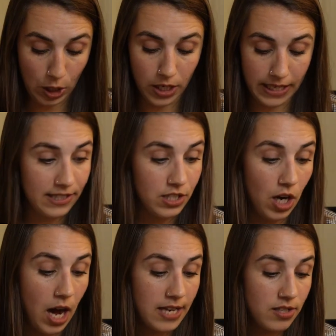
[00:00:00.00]
yarn. It's
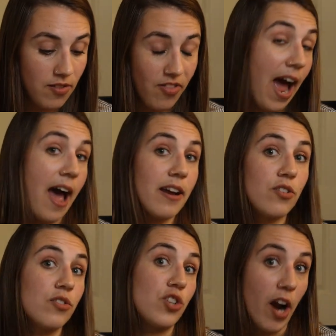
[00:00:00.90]
not that
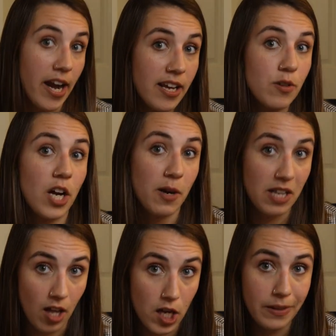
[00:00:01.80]
shiny. I was talking
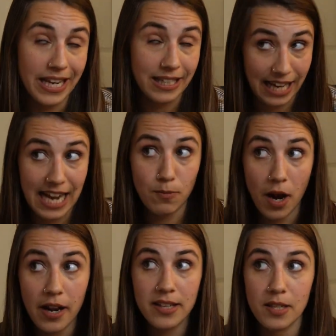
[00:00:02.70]
in last
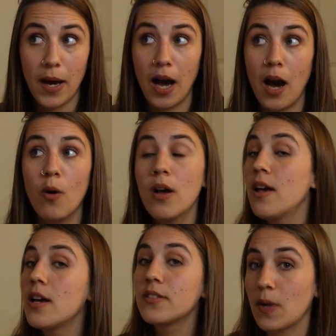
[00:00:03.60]
podcast about how
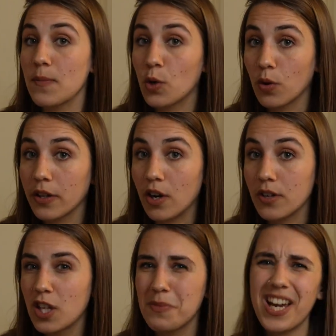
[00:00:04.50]
sometimes acrylic
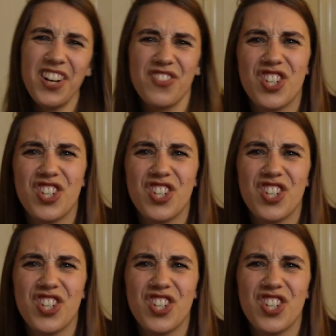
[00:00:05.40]
yarns can be kind of